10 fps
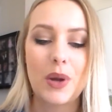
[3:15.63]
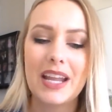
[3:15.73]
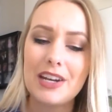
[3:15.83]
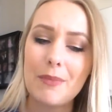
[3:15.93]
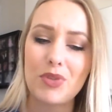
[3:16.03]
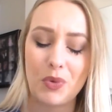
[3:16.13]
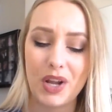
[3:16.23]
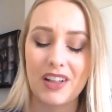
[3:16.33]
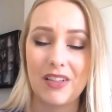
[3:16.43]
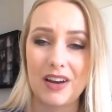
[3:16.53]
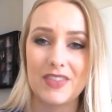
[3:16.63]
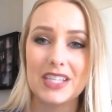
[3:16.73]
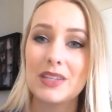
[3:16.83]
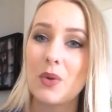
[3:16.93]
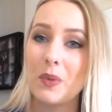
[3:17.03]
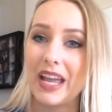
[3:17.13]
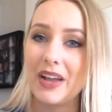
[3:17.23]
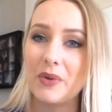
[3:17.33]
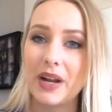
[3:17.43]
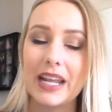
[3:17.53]
So I ended up throwing a lot of this
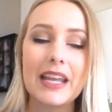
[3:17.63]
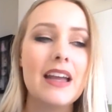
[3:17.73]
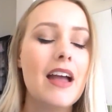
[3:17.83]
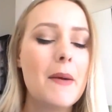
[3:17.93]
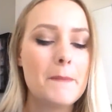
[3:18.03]
away already,